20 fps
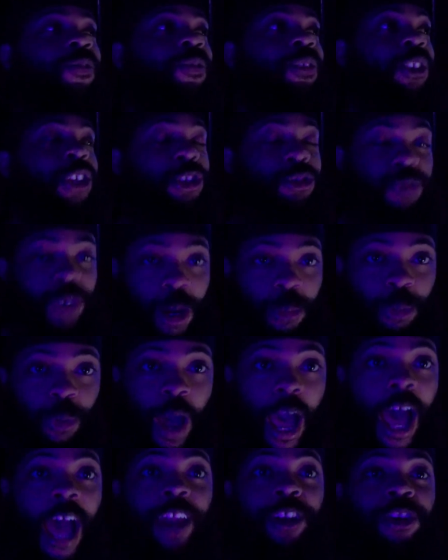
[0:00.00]
for trouble.
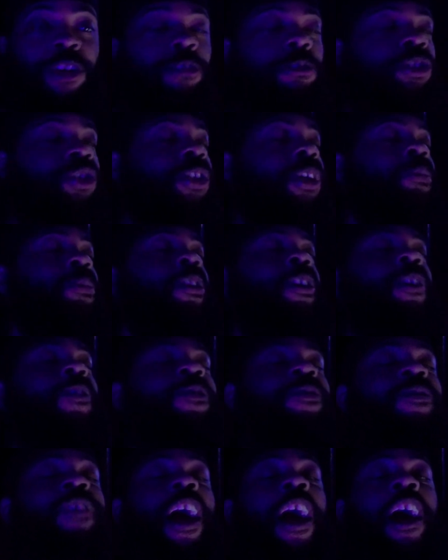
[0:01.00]
I know trouble done
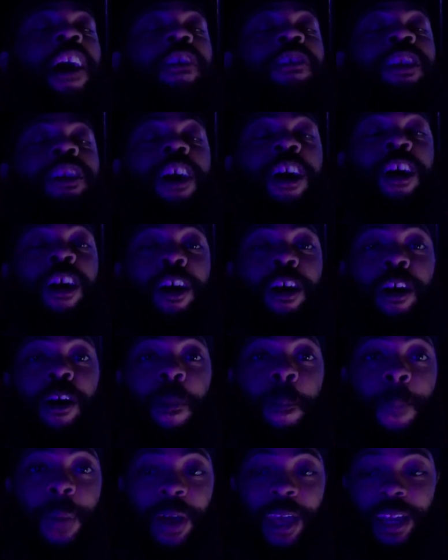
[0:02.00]
found y'all,
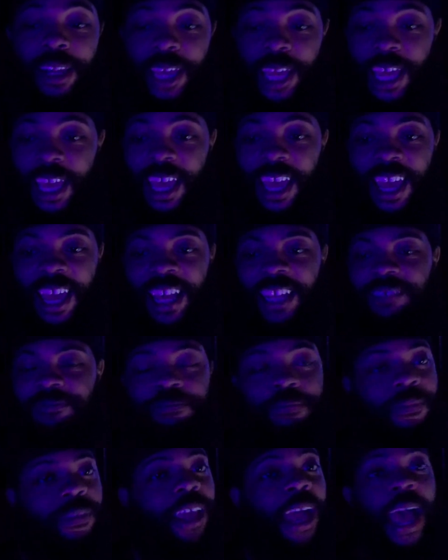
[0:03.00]
but
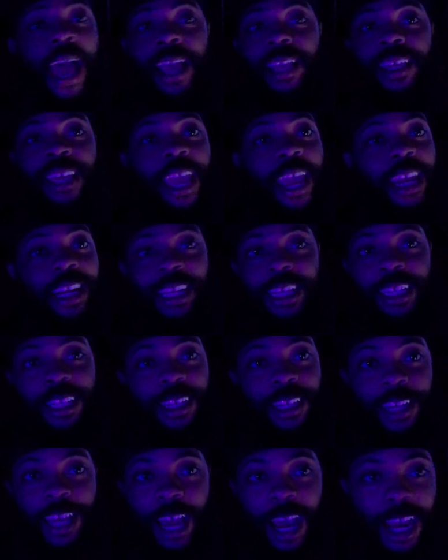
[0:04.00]
I can't in
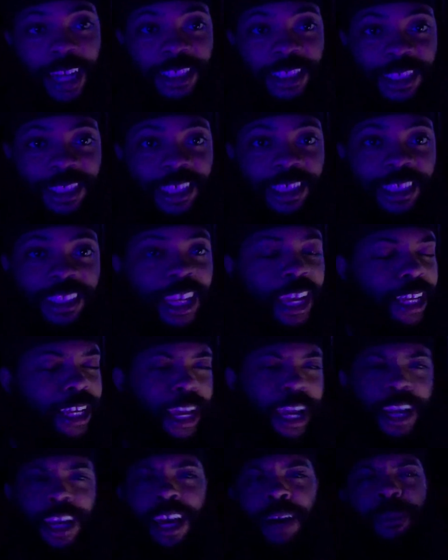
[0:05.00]
good conscience just say,
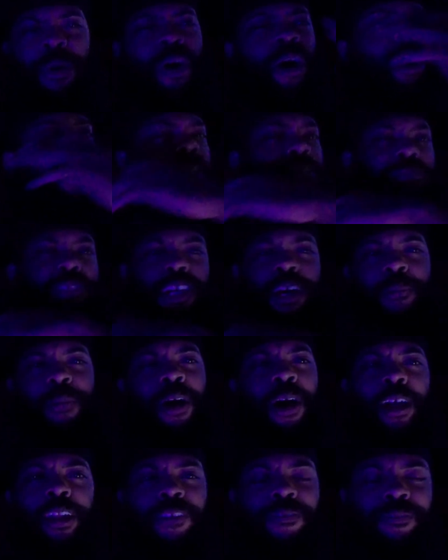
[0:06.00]
yeah, come on. Come
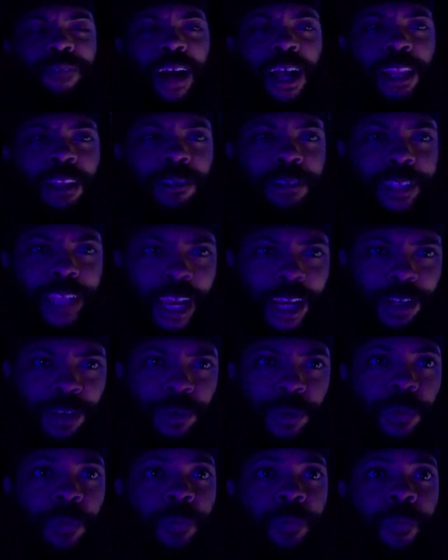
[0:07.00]
on and follow
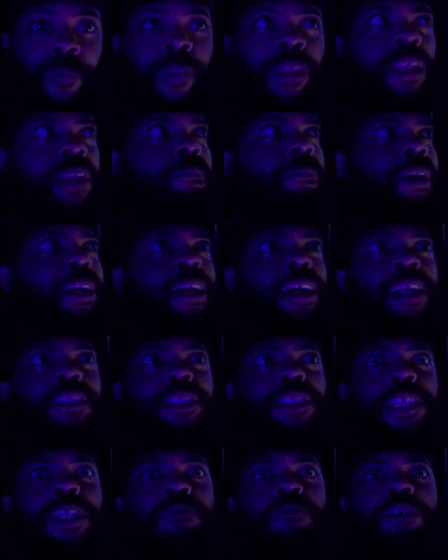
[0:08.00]
Deku.
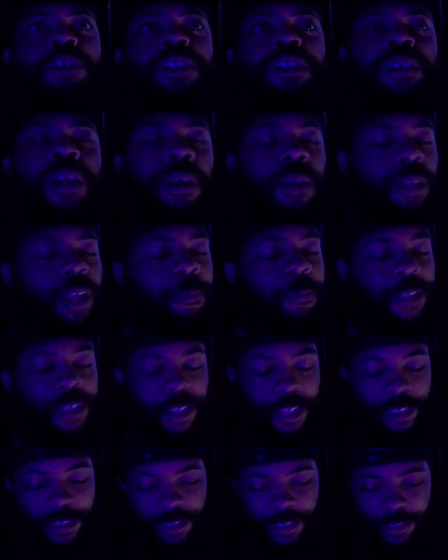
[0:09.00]
Because he was... Let me
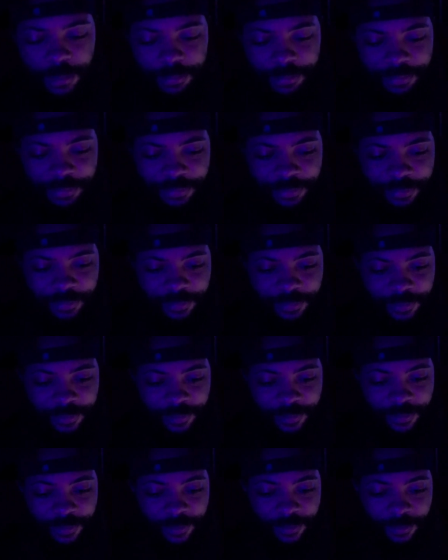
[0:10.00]
tell you something.
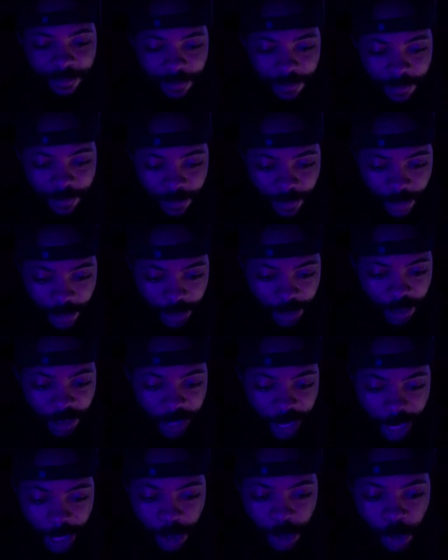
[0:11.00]
The
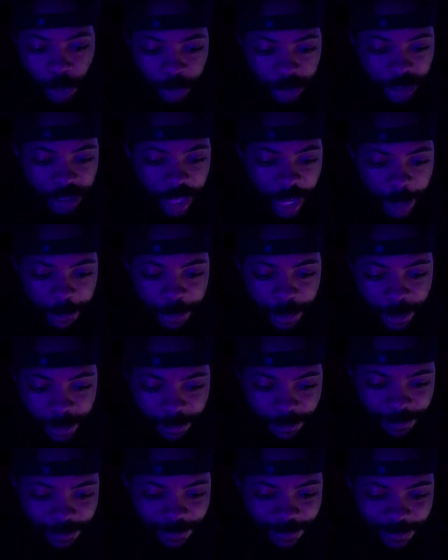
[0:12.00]
lady who was sniping?